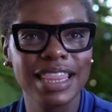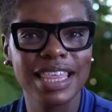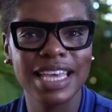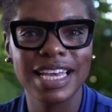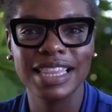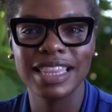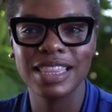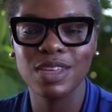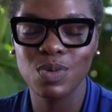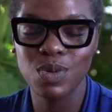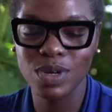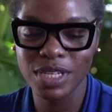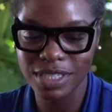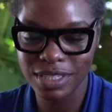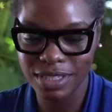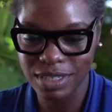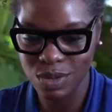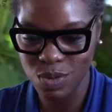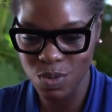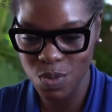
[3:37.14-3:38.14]
I think the
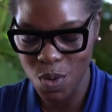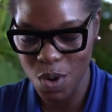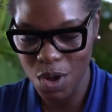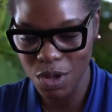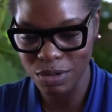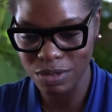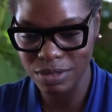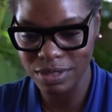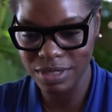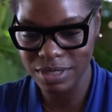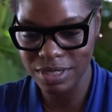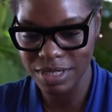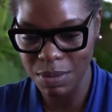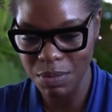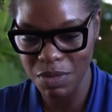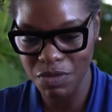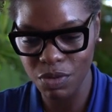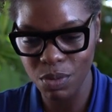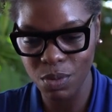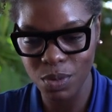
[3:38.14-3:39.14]
Western world,
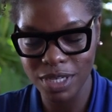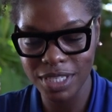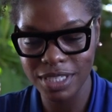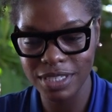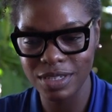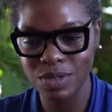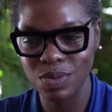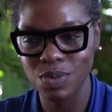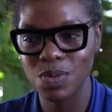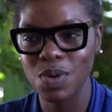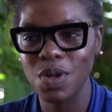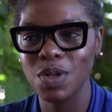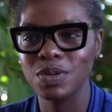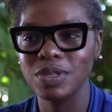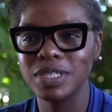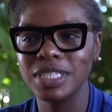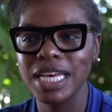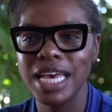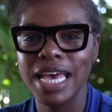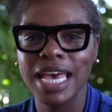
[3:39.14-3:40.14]
some of the Western
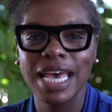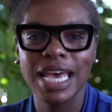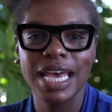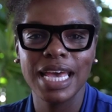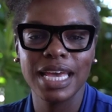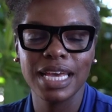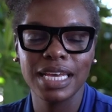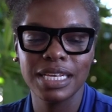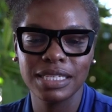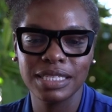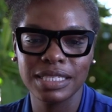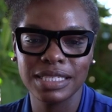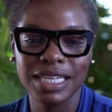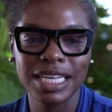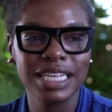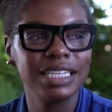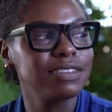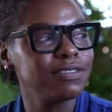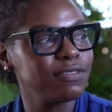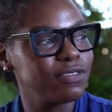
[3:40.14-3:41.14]
world, is
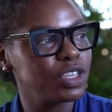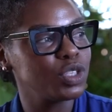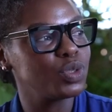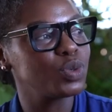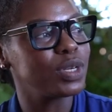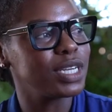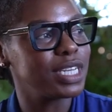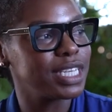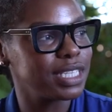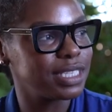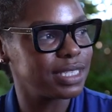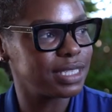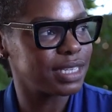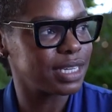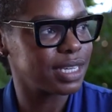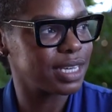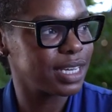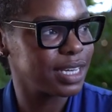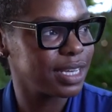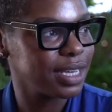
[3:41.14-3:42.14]

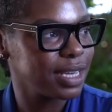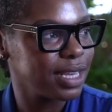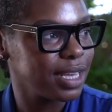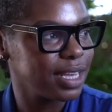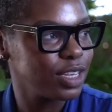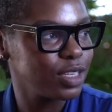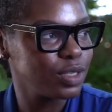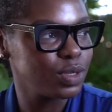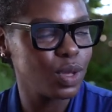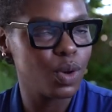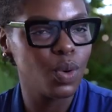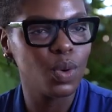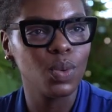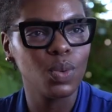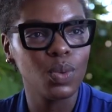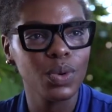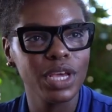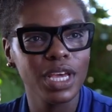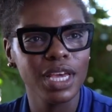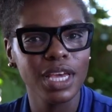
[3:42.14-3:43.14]
individualistic. So
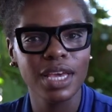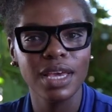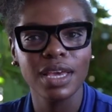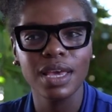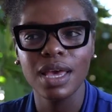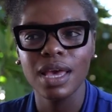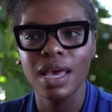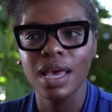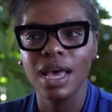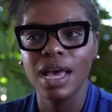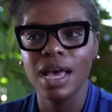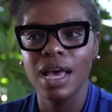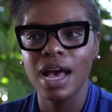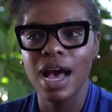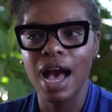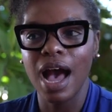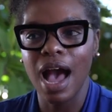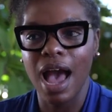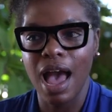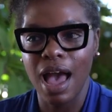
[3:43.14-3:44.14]
we,
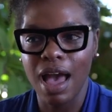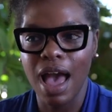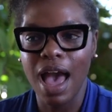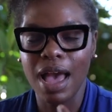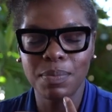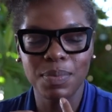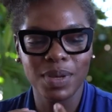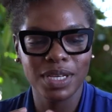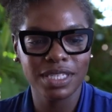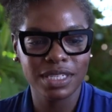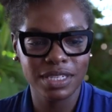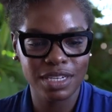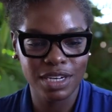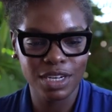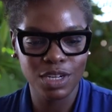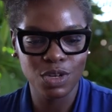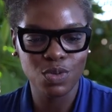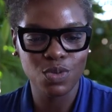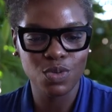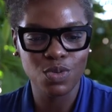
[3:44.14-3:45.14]
I,
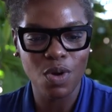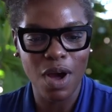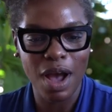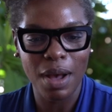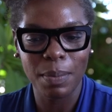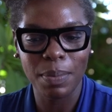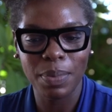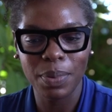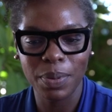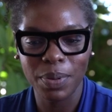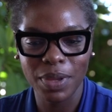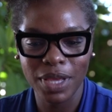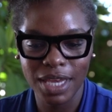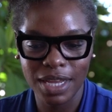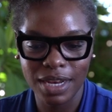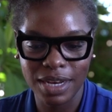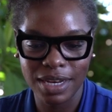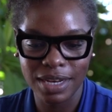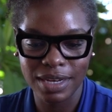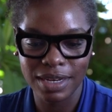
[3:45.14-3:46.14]
personally grew up
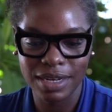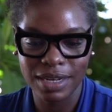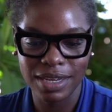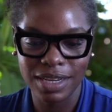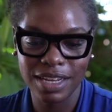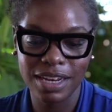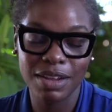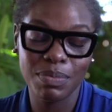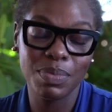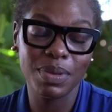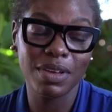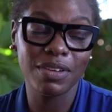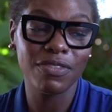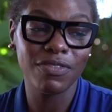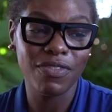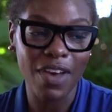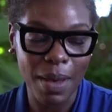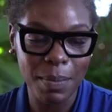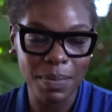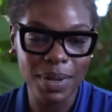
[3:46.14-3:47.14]
in in a big
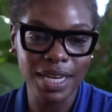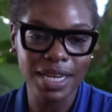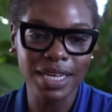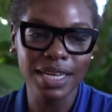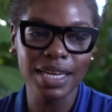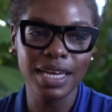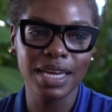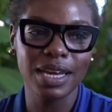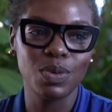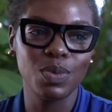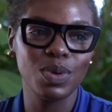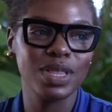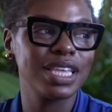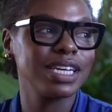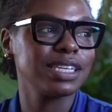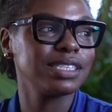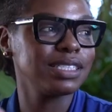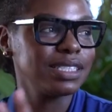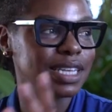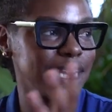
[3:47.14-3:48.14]
family with
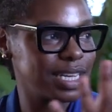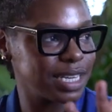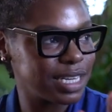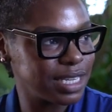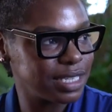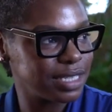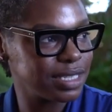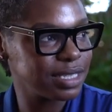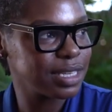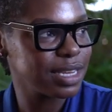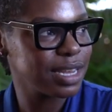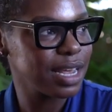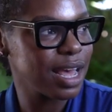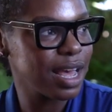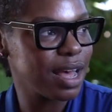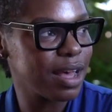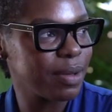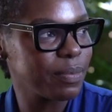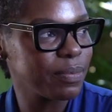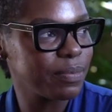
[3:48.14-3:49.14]
extended
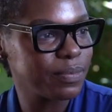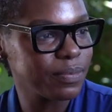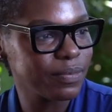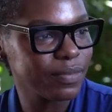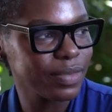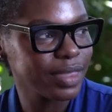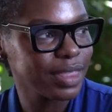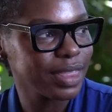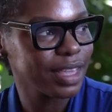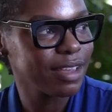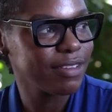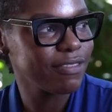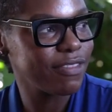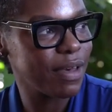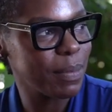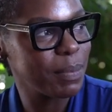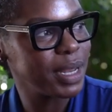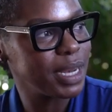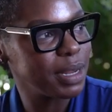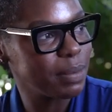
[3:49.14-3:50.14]
um,
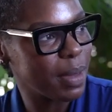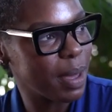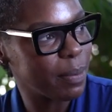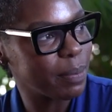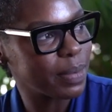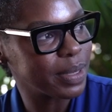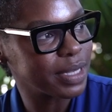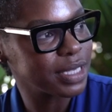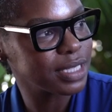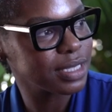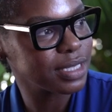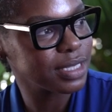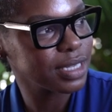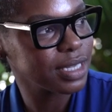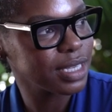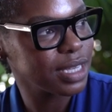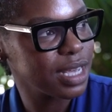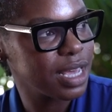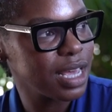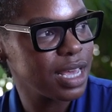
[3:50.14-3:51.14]
family members.
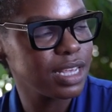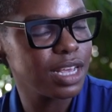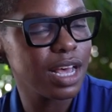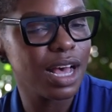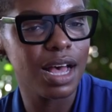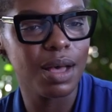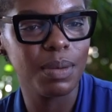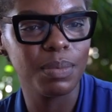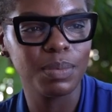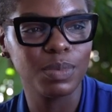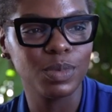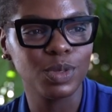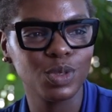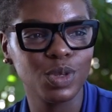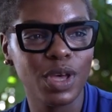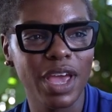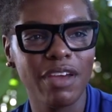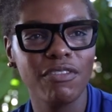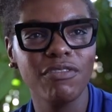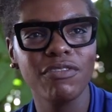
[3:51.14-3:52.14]
Yes. Um,
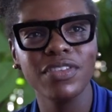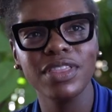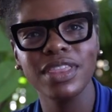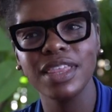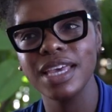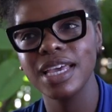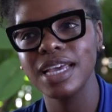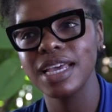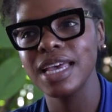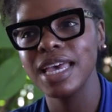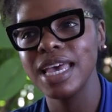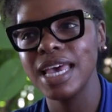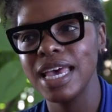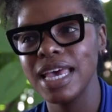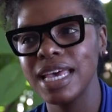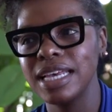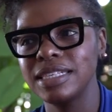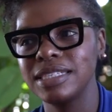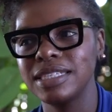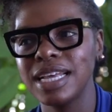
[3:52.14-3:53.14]
so everything
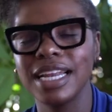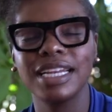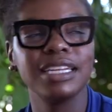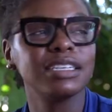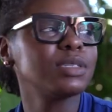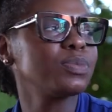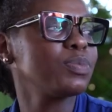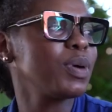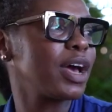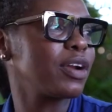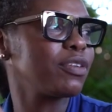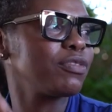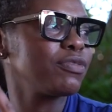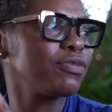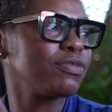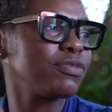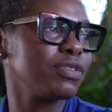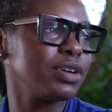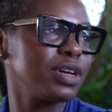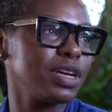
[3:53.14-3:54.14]
is done as part of
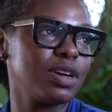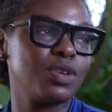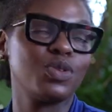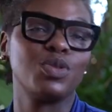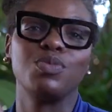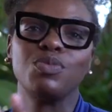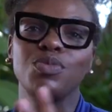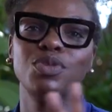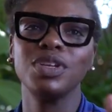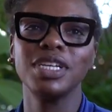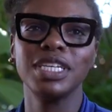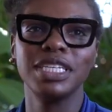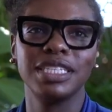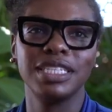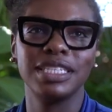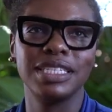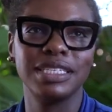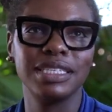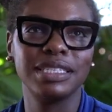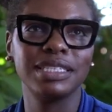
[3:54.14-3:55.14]
a
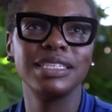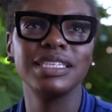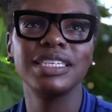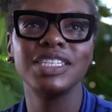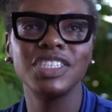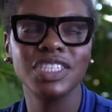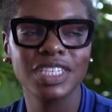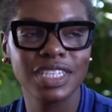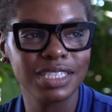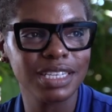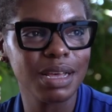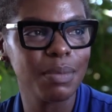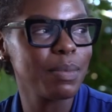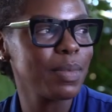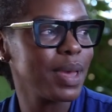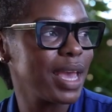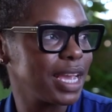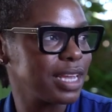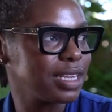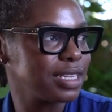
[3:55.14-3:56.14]
community. Decisions are
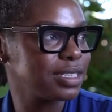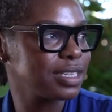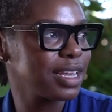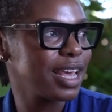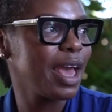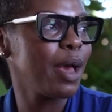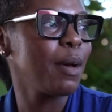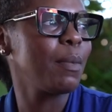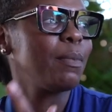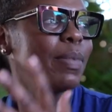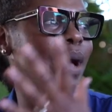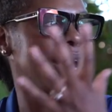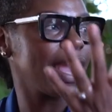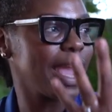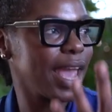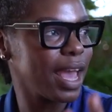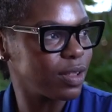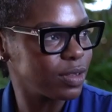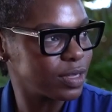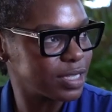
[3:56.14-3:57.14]
made by
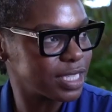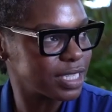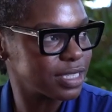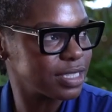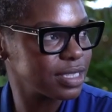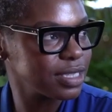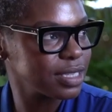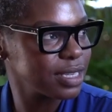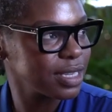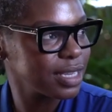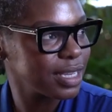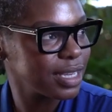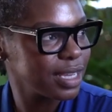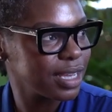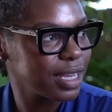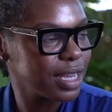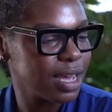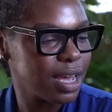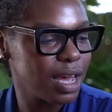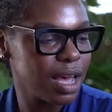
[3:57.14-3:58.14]
elders.
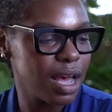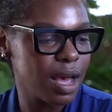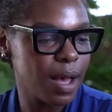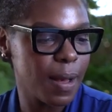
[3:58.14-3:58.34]
Mm -hmm.